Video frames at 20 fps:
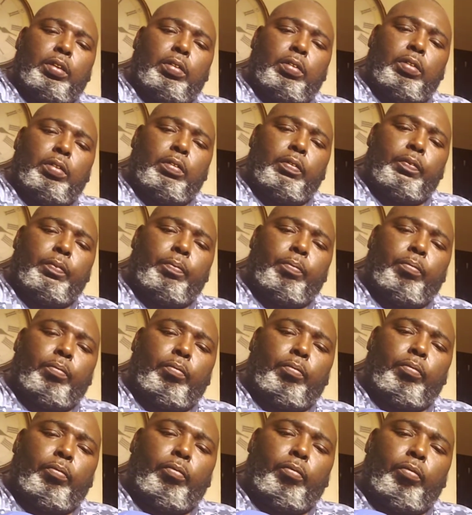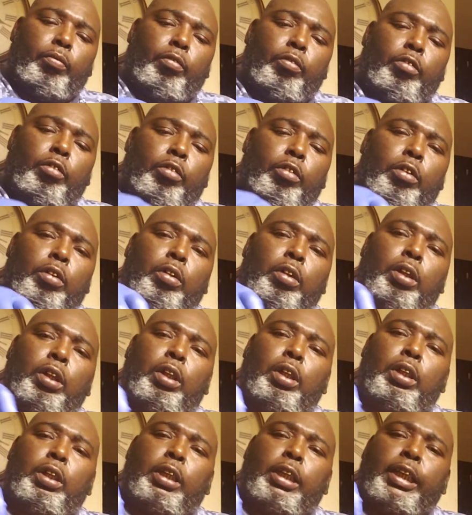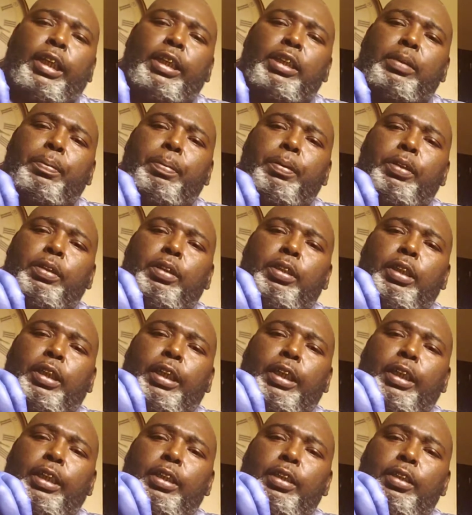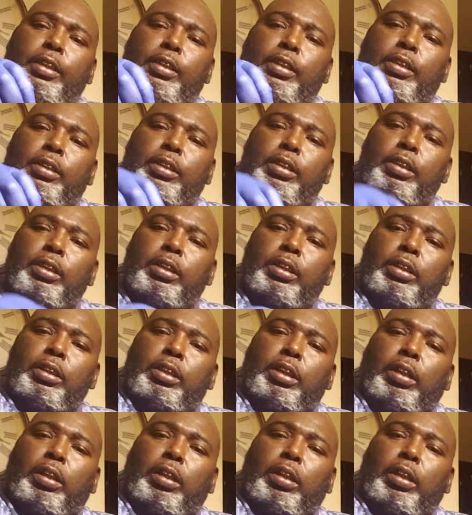You know, a nice piece. Look how it looks.